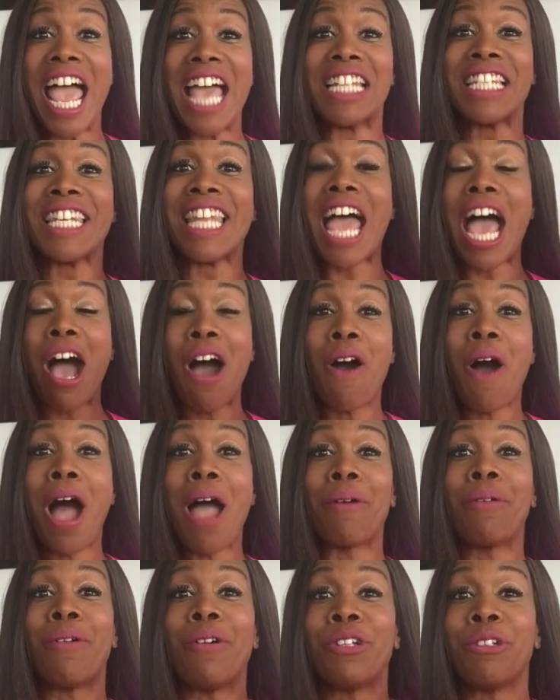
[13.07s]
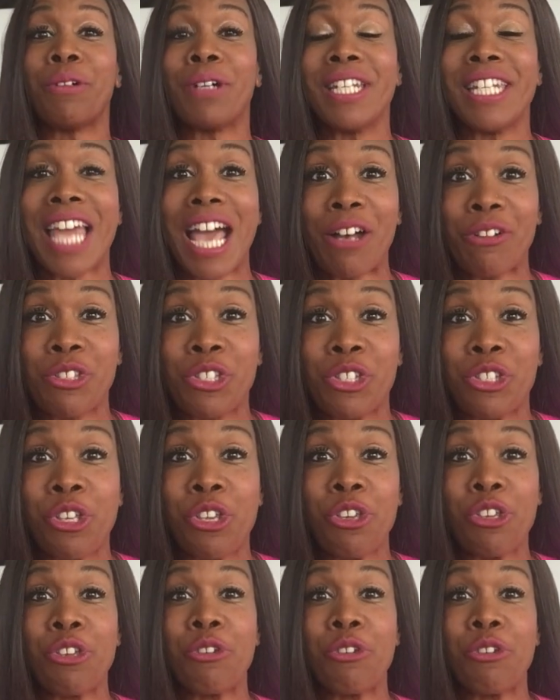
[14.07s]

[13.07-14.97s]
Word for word: And now I want to announce to